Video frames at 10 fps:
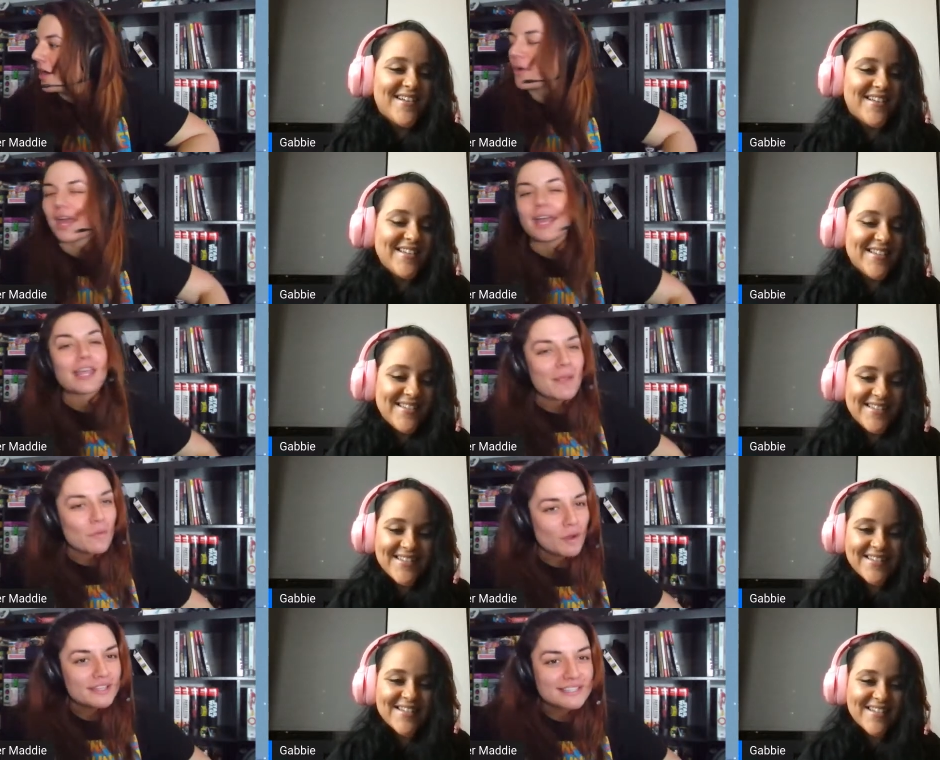Speaker 1: okay, give me
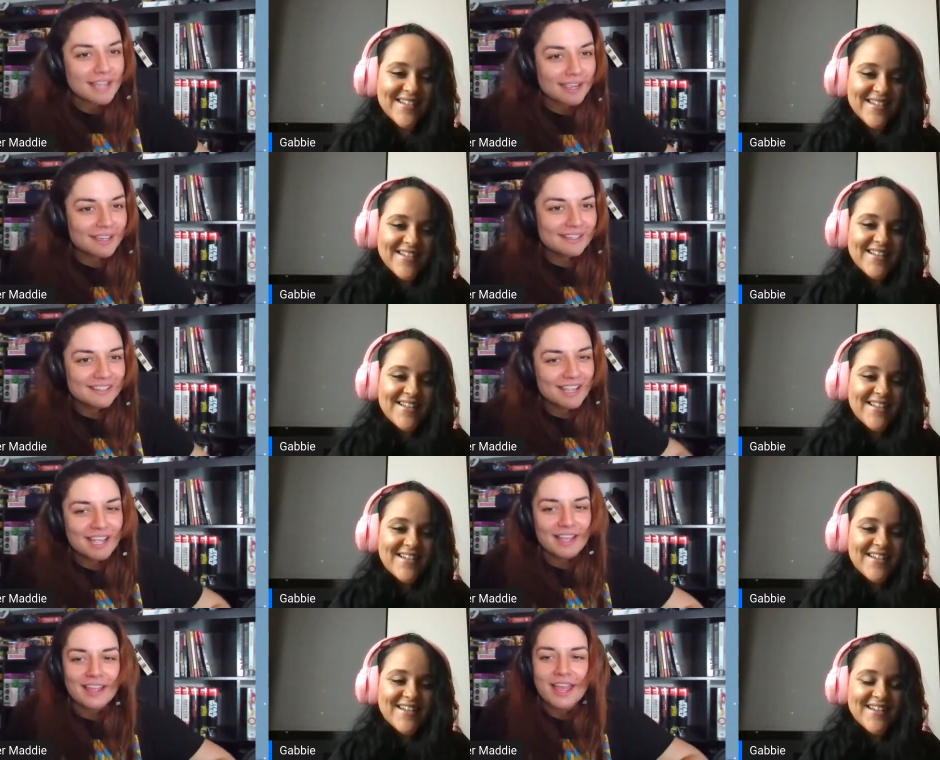one second.
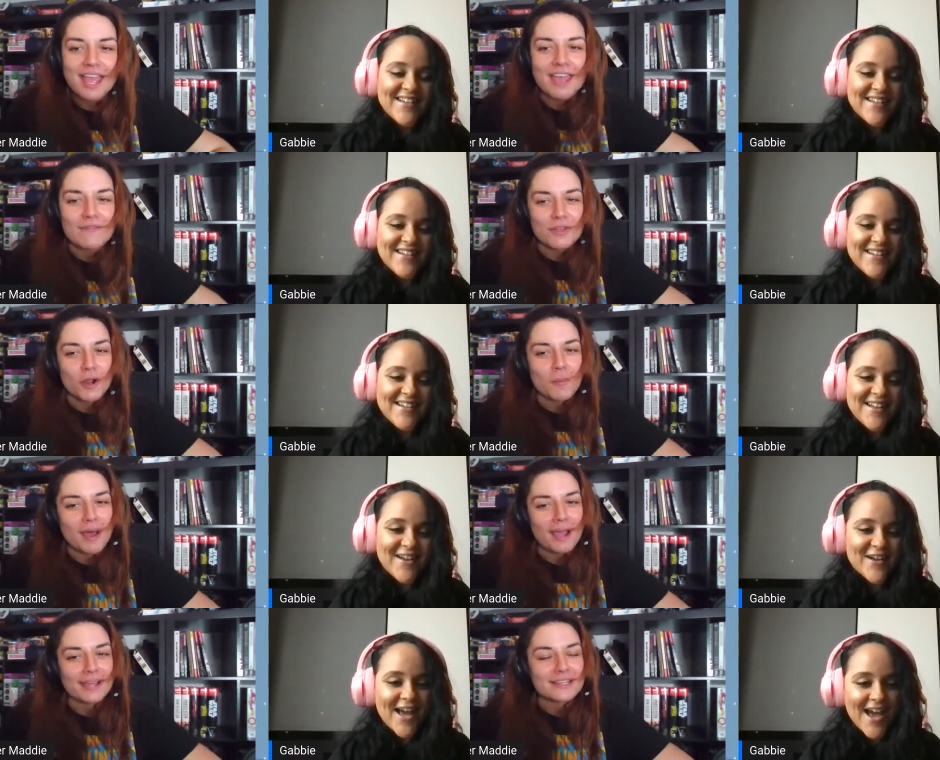If you don't
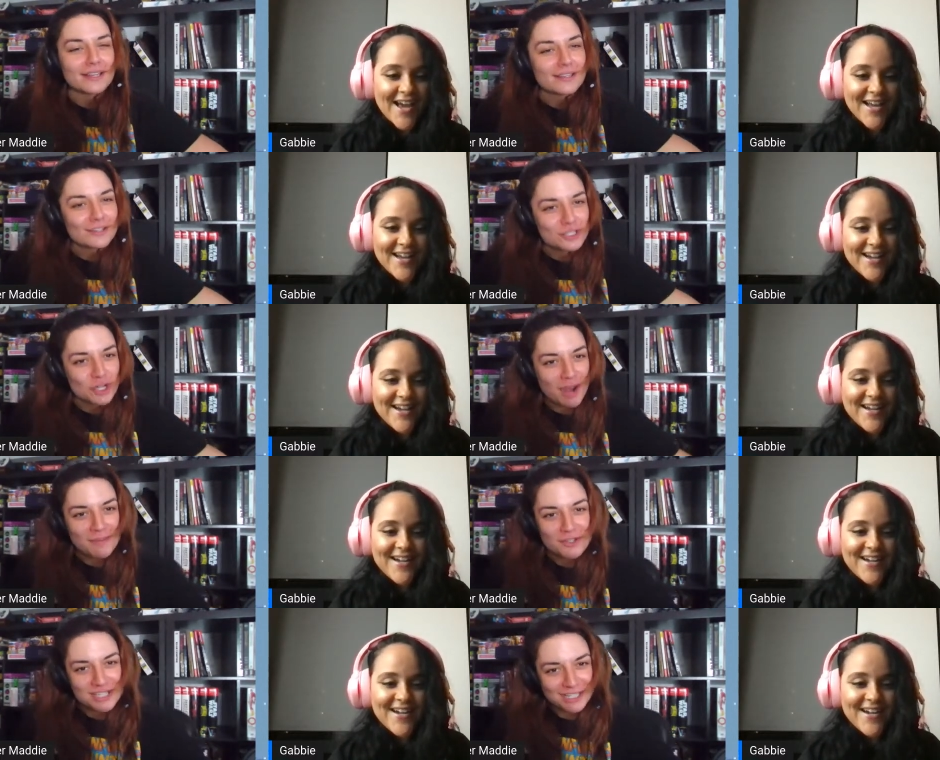okay. mind...
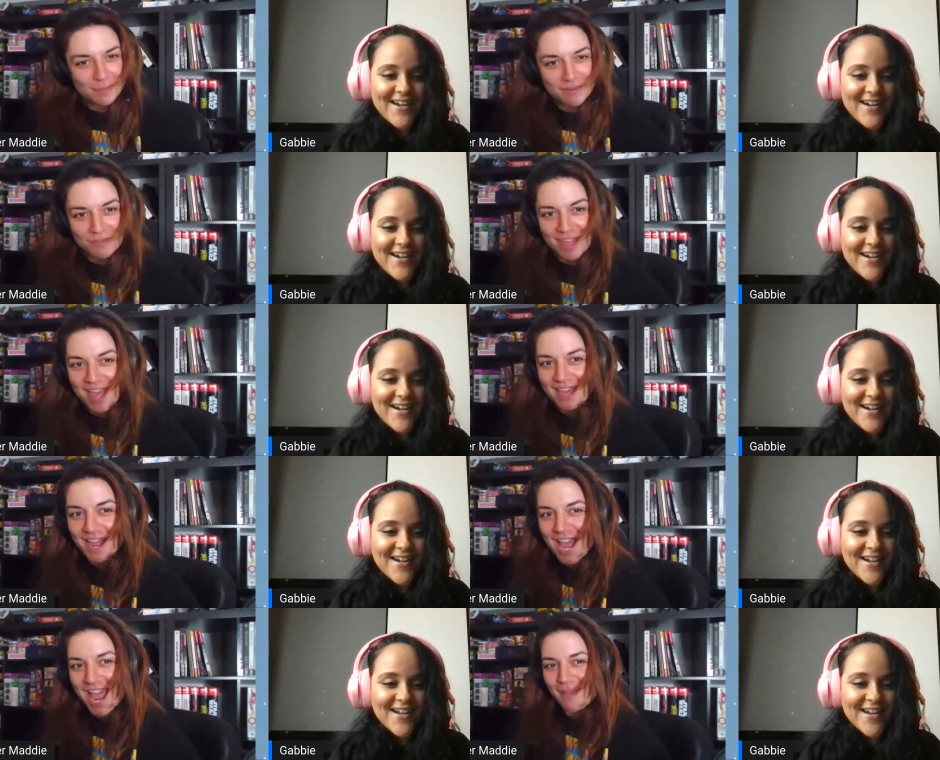Describing just a little bit for that.
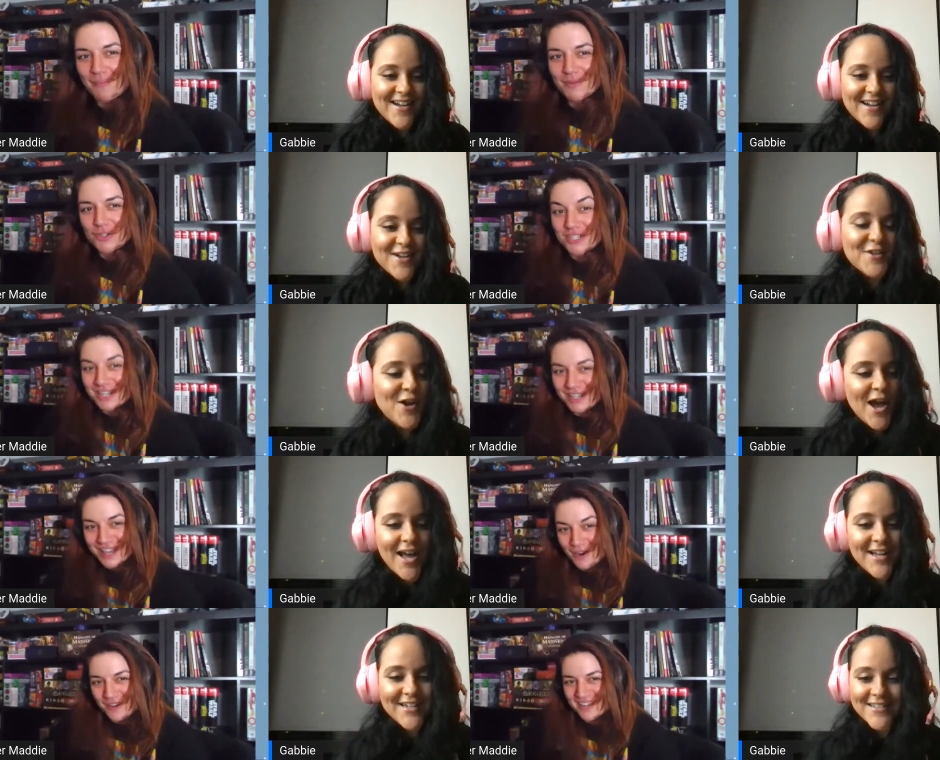I'm
Speaker 2: just gonna
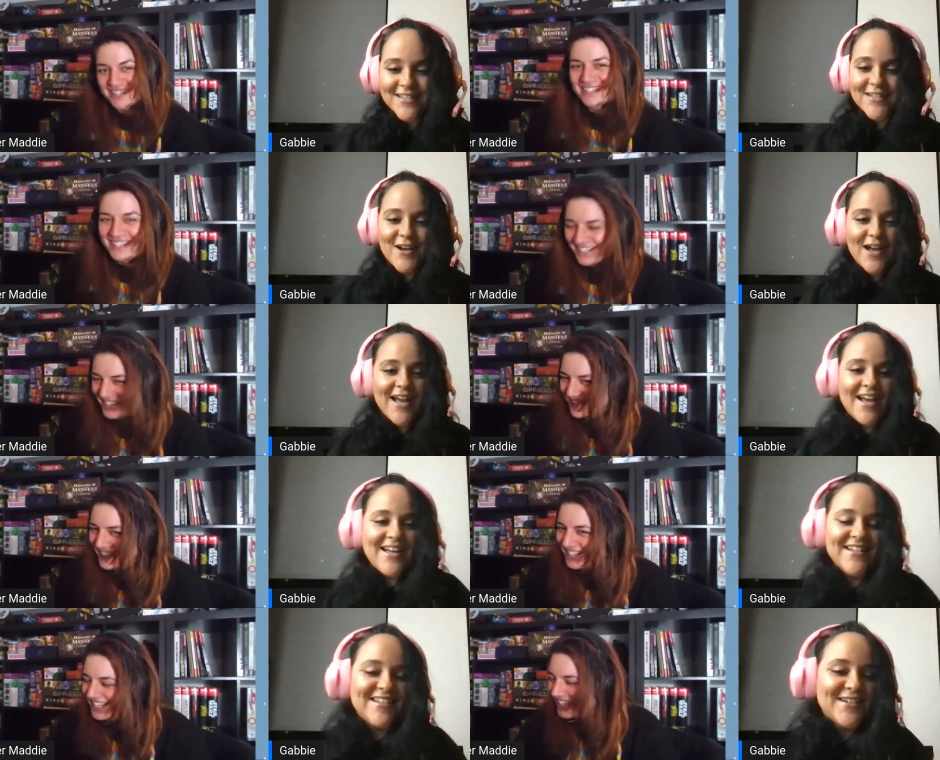let her in. Go
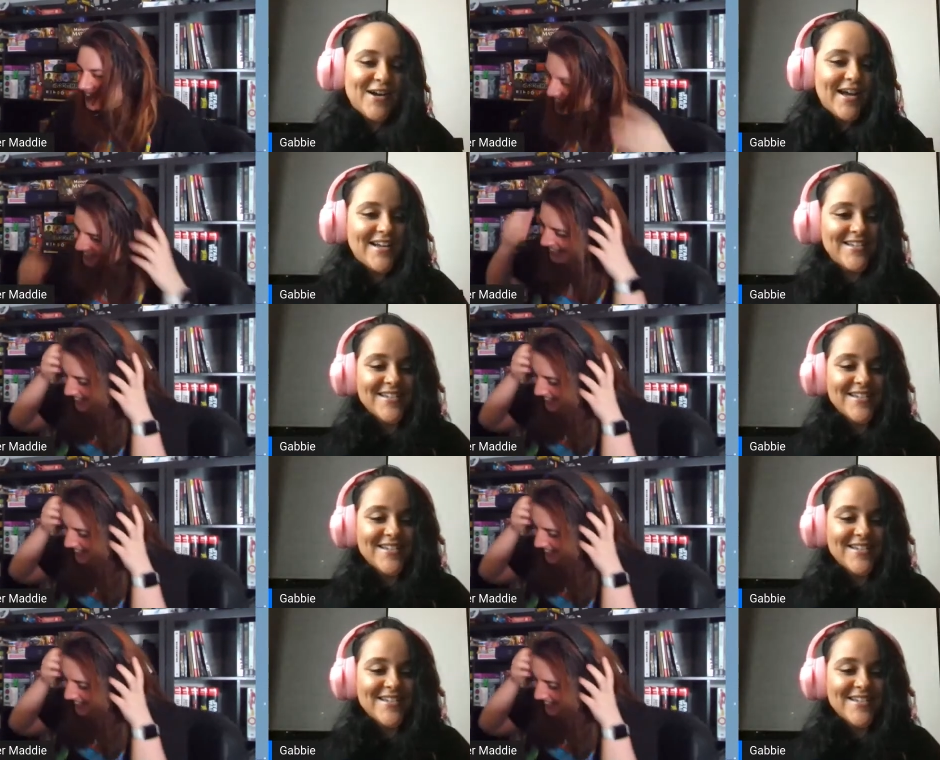ahead. Go ahead.